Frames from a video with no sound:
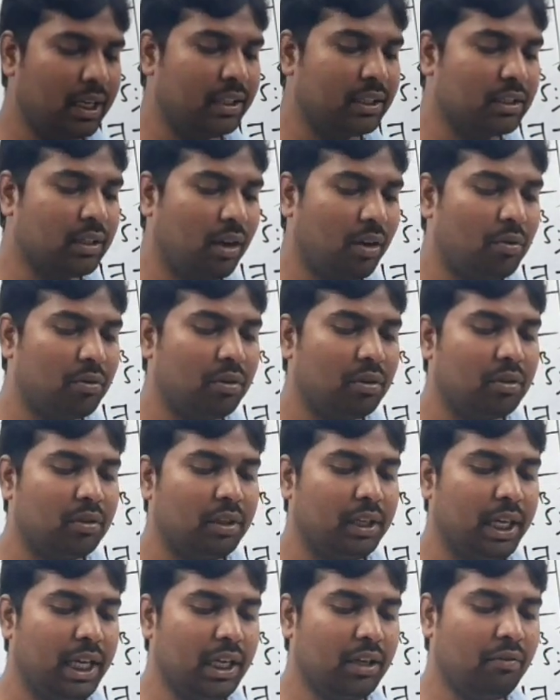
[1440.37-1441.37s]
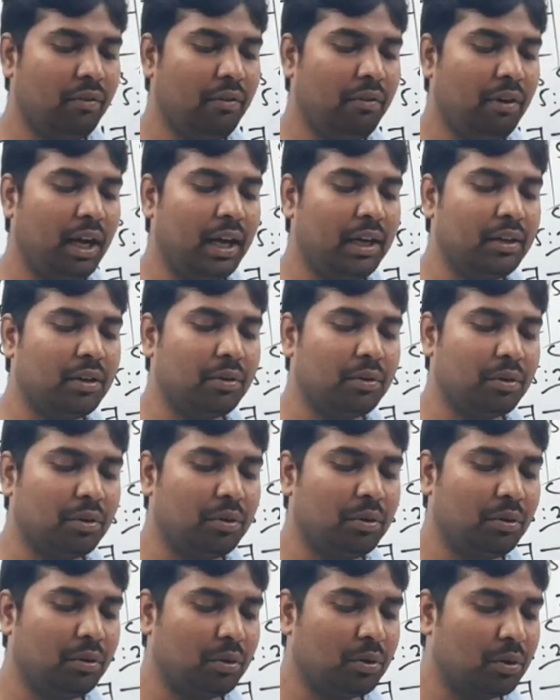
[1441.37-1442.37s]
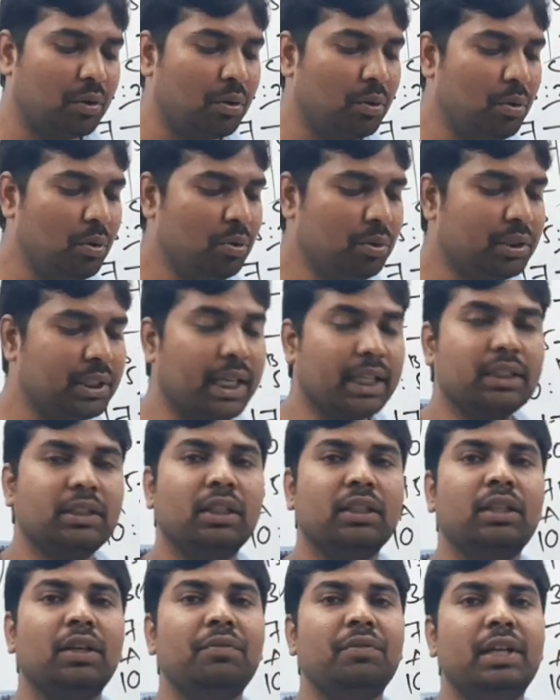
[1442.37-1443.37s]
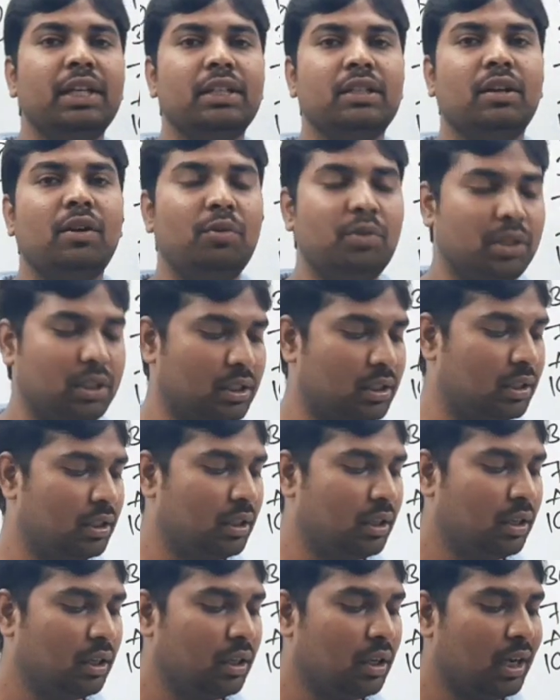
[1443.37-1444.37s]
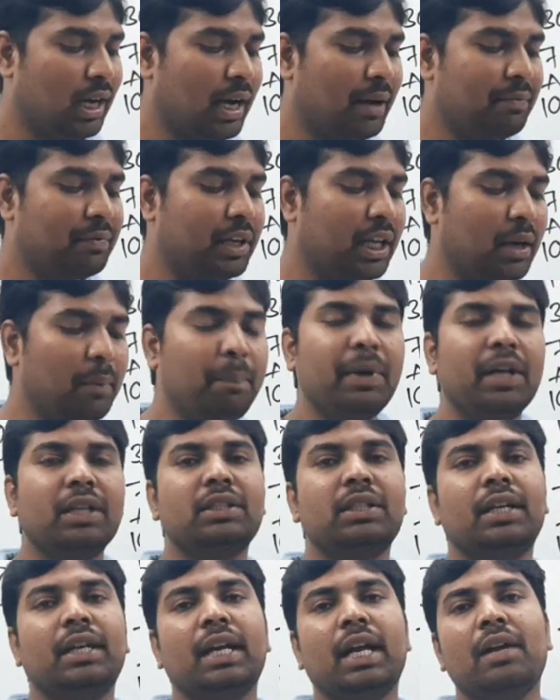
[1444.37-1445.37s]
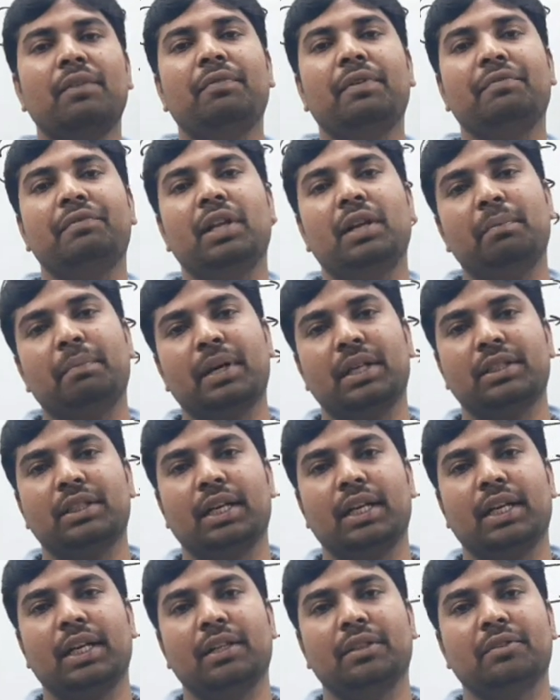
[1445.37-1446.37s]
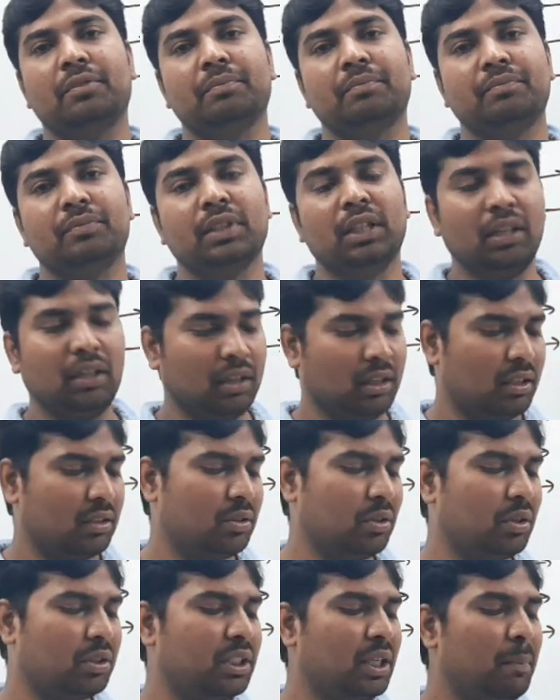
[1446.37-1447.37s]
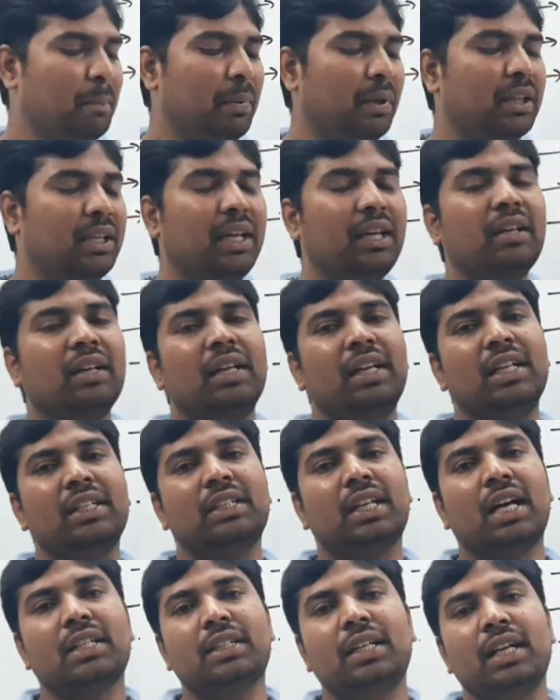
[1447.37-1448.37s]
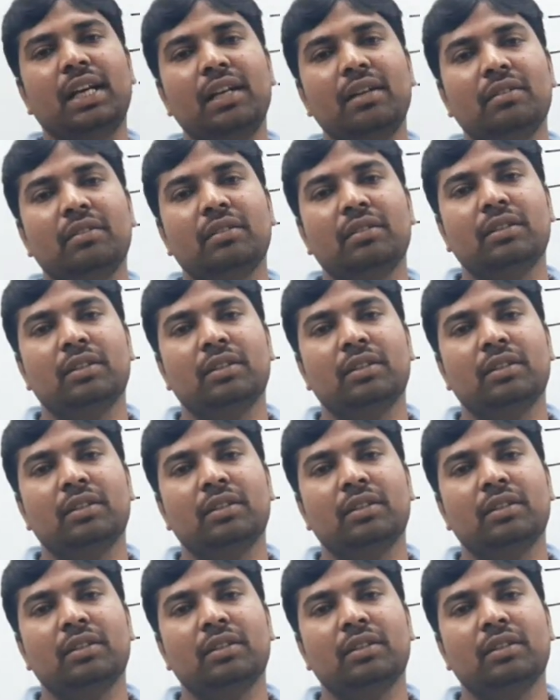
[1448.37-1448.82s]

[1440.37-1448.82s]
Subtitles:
discount equivalent to 2 successive discounts of 10% and 15%? So simple thing he is asking.